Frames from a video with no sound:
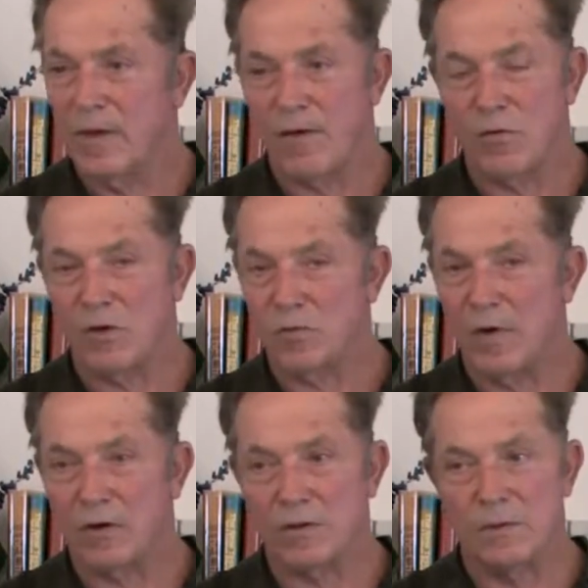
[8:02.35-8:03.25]
have a much
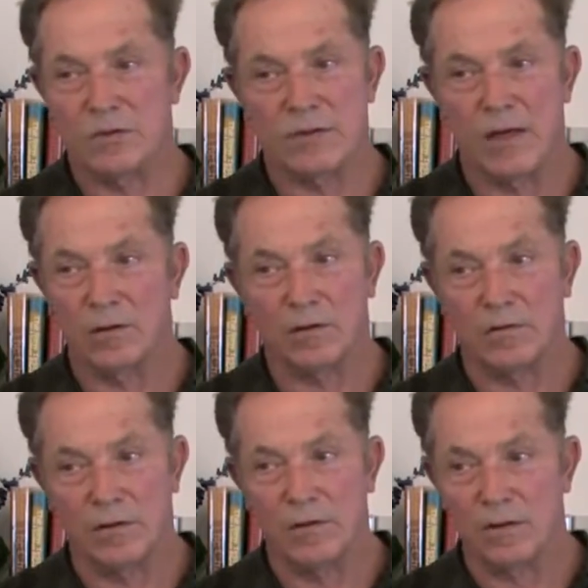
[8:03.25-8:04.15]
better standard of
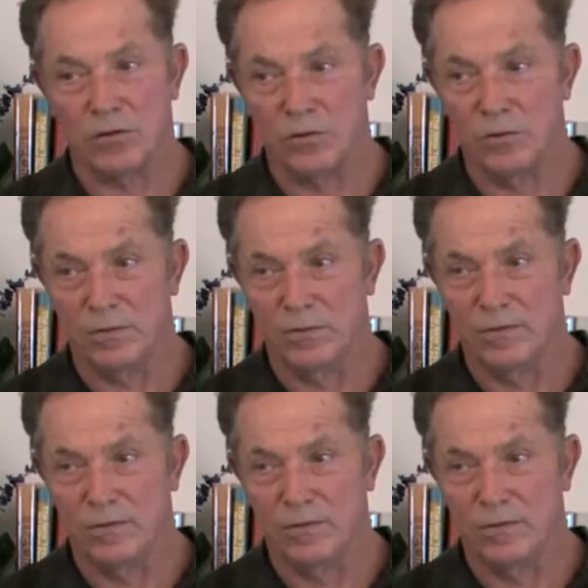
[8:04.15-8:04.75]
living than you,